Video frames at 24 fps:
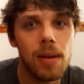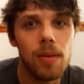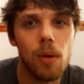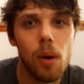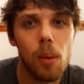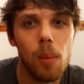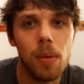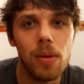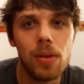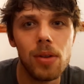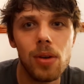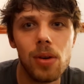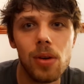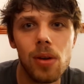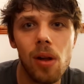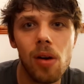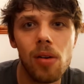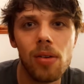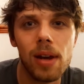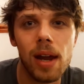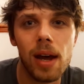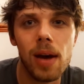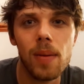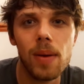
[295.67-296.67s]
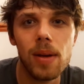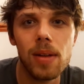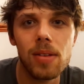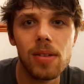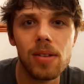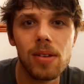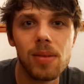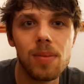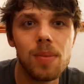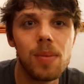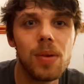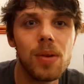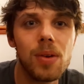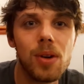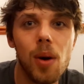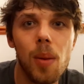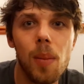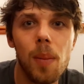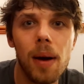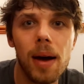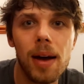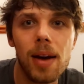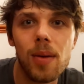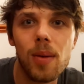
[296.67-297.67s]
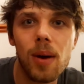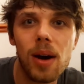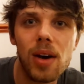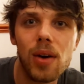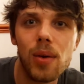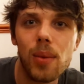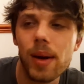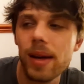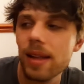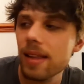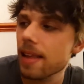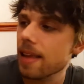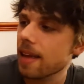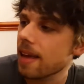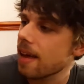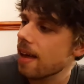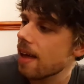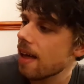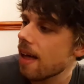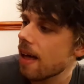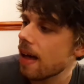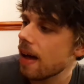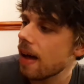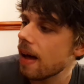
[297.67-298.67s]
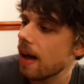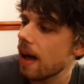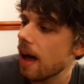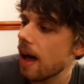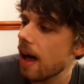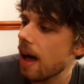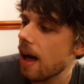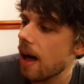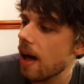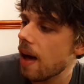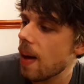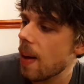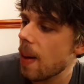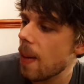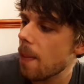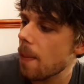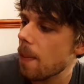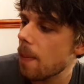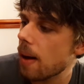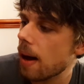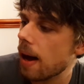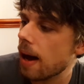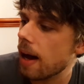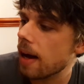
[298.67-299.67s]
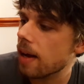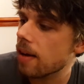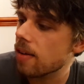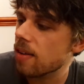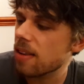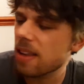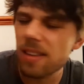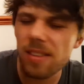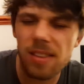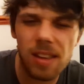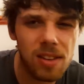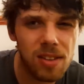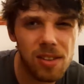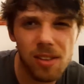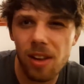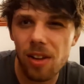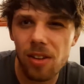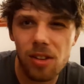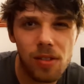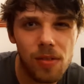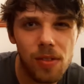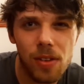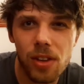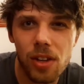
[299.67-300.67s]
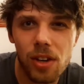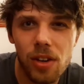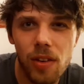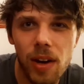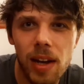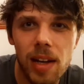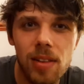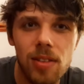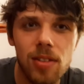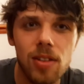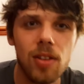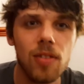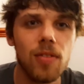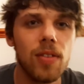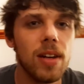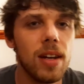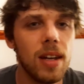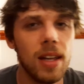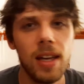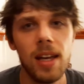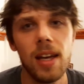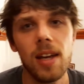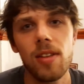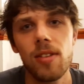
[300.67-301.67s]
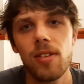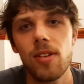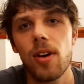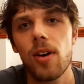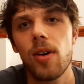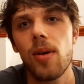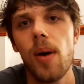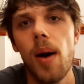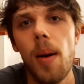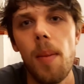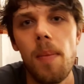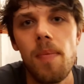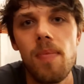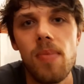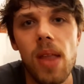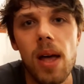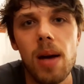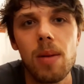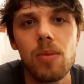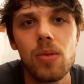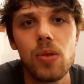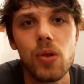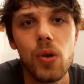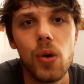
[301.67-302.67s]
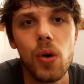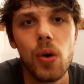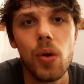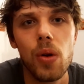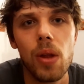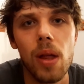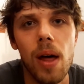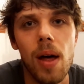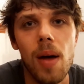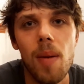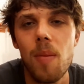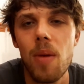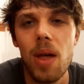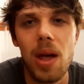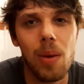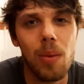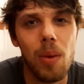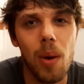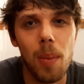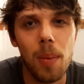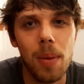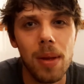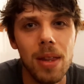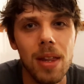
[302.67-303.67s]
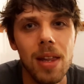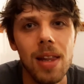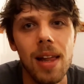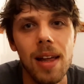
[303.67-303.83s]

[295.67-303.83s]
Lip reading: won't be too long now, it's gone by quite quickly. And there's lots of other great stuff in here, so I'm sure it won't be the